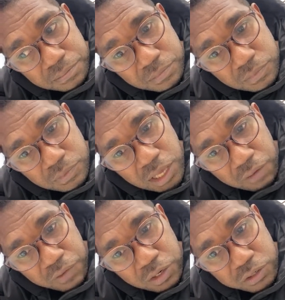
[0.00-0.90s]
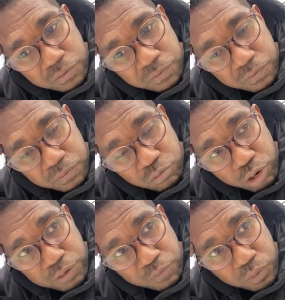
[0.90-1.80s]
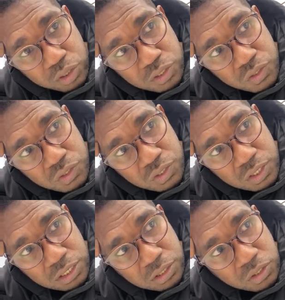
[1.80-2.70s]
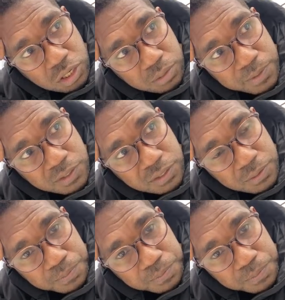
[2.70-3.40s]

we have a lot of great voyages in the Solomons.